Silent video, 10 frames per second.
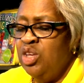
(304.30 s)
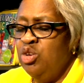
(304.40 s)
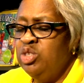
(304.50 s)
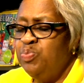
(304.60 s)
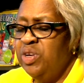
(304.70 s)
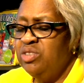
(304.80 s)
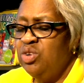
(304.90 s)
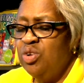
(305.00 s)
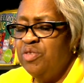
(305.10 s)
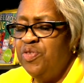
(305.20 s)
You spilled
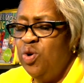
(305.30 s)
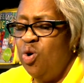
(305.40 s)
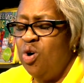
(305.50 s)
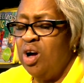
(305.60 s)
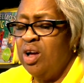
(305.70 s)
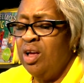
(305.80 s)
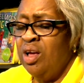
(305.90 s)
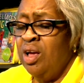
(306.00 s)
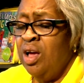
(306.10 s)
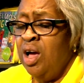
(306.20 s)
it on the floor.
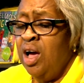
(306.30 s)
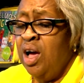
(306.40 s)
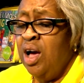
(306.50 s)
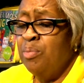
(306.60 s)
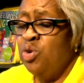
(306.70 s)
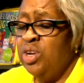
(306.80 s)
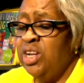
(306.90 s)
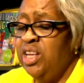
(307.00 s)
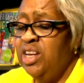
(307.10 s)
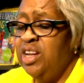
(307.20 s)
I'm going to
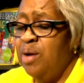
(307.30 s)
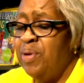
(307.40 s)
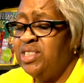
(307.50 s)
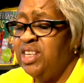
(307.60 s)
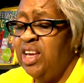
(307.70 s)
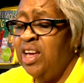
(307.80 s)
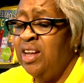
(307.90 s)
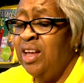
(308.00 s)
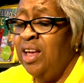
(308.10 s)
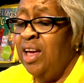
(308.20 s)
clean it up, I
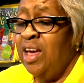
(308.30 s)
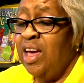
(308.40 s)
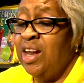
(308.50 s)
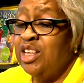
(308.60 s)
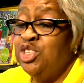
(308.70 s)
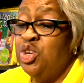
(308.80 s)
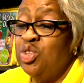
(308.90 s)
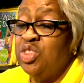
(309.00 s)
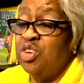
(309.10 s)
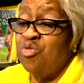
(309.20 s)
said. And I
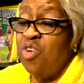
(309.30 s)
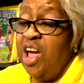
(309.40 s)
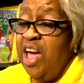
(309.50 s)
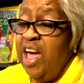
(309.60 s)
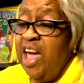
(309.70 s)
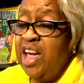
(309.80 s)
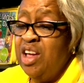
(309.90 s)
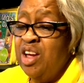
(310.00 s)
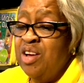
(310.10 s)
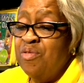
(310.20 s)
took the rag
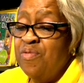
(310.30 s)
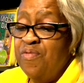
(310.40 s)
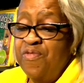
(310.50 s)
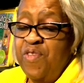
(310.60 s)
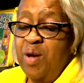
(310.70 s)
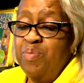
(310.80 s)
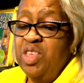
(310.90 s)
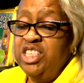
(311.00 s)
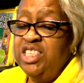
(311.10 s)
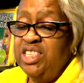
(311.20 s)
from
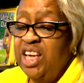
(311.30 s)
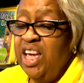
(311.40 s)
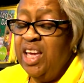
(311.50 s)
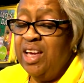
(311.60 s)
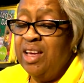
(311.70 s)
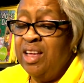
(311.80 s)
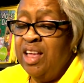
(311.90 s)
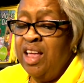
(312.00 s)
the sink.